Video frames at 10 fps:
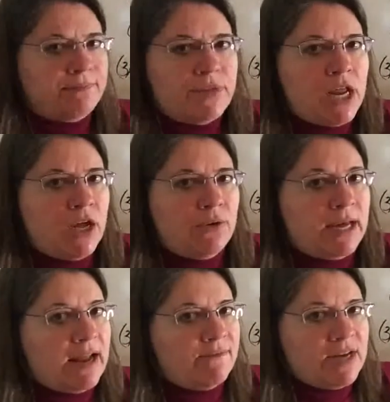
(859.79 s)
No,
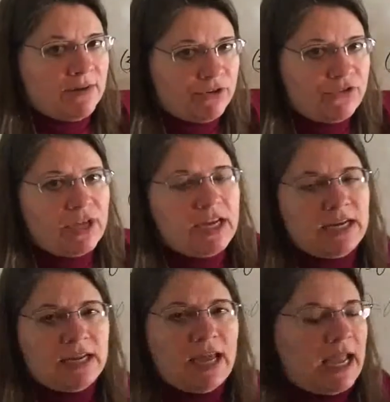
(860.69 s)
and I've never
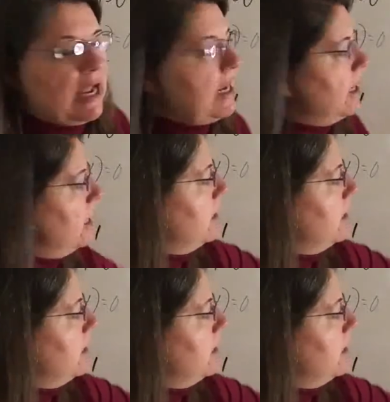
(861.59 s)
seen a